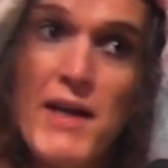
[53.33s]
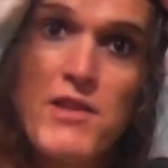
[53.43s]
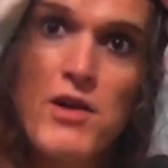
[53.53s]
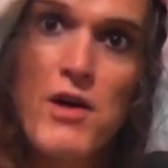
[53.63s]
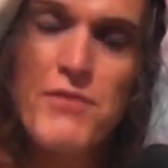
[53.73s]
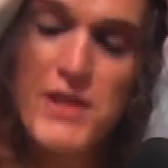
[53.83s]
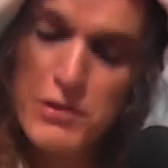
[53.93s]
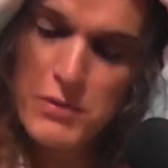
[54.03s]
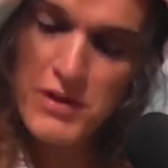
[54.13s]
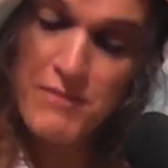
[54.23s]
in time for this
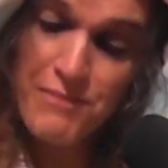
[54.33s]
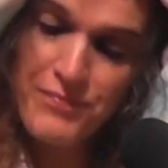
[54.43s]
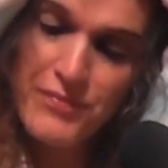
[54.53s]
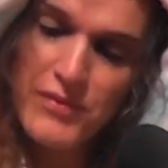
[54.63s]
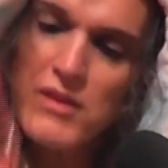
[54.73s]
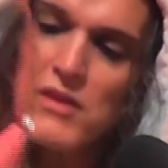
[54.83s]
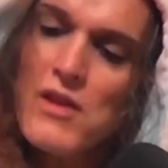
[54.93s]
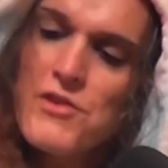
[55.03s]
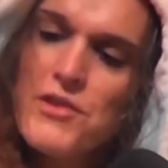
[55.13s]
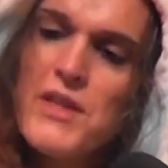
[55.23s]
one.
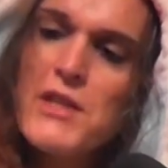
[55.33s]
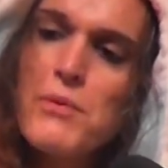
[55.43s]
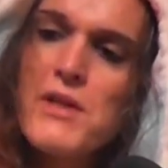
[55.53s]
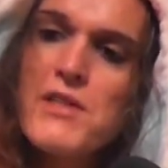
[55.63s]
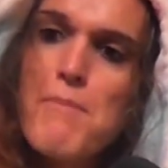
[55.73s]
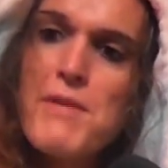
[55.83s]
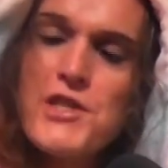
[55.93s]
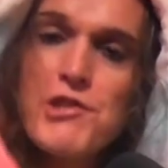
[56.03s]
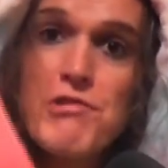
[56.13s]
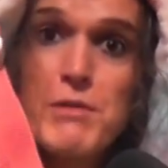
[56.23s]
So this one is a
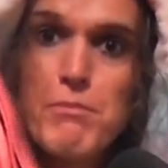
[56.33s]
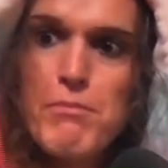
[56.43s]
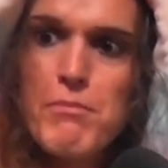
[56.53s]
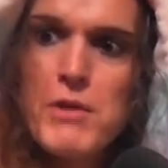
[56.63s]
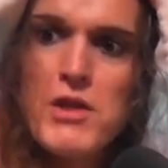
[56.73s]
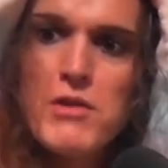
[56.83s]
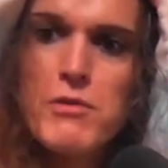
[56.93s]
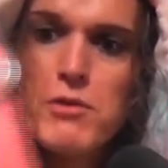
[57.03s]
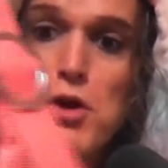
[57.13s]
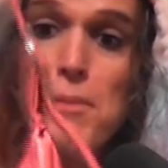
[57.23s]
mystery
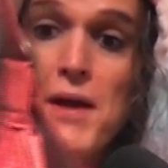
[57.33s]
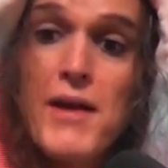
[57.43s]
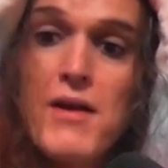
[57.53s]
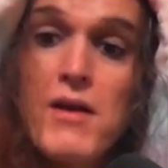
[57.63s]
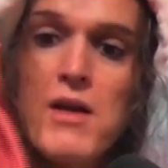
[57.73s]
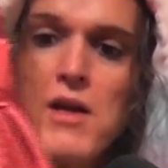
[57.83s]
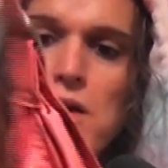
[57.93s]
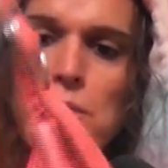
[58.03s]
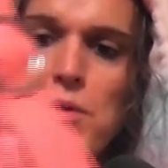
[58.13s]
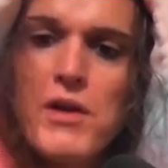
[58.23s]
topic.
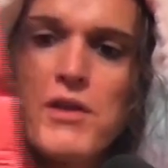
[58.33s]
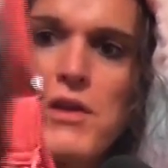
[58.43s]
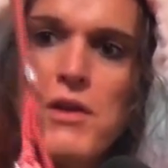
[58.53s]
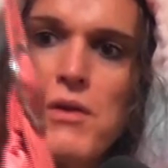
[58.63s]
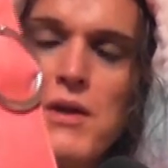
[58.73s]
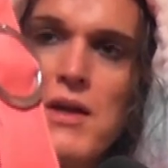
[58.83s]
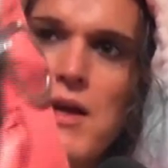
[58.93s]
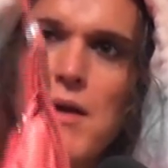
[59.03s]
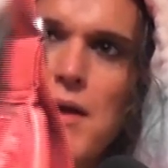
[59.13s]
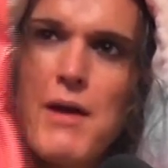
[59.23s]
What I'm going to do,
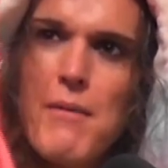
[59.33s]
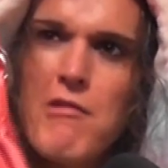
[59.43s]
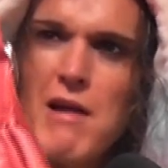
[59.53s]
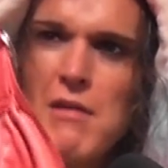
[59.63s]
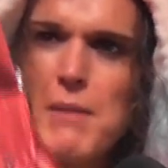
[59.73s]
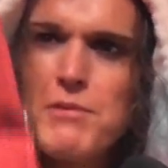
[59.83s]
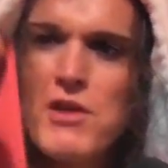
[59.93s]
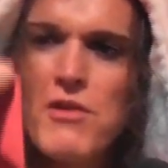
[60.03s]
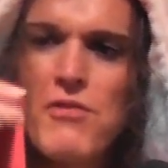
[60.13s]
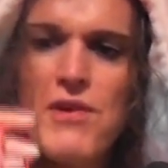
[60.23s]
around
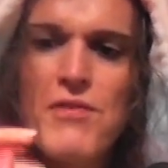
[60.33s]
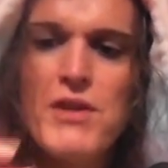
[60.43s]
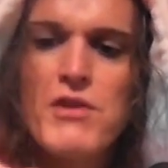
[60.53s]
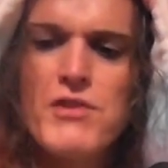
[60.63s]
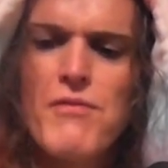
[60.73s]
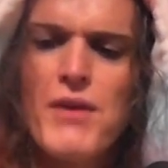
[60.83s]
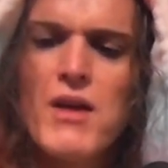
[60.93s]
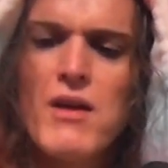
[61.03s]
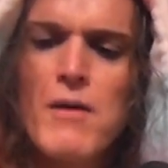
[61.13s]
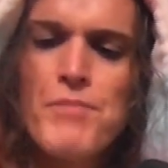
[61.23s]
episode 50 or
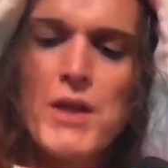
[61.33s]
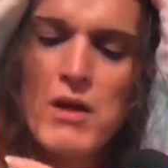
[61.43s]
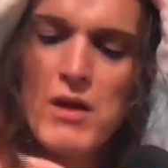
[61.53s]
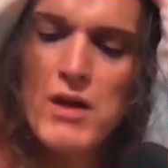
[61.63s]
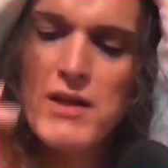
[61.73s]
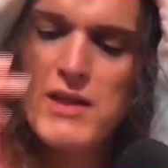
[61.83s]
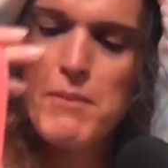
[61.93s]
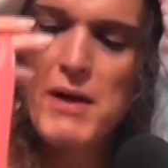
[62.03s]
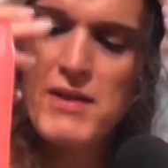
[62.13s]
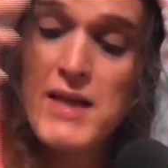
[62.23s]
something, I did
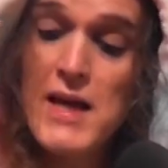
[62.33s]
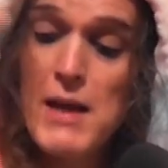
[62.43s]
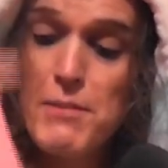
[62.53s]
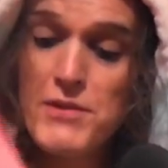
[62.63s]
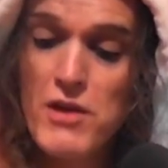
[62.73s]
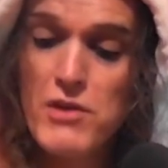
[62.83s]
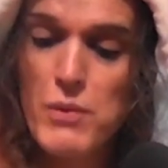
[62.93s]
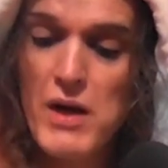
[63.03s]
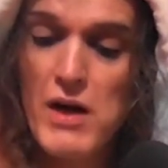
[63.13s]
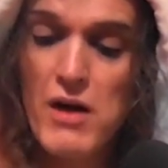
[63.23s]
about 10 episodes
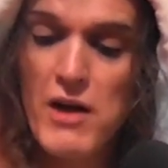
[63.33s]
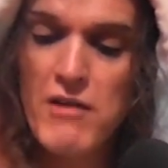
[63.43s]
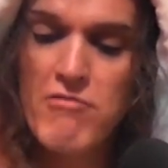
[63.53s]
where I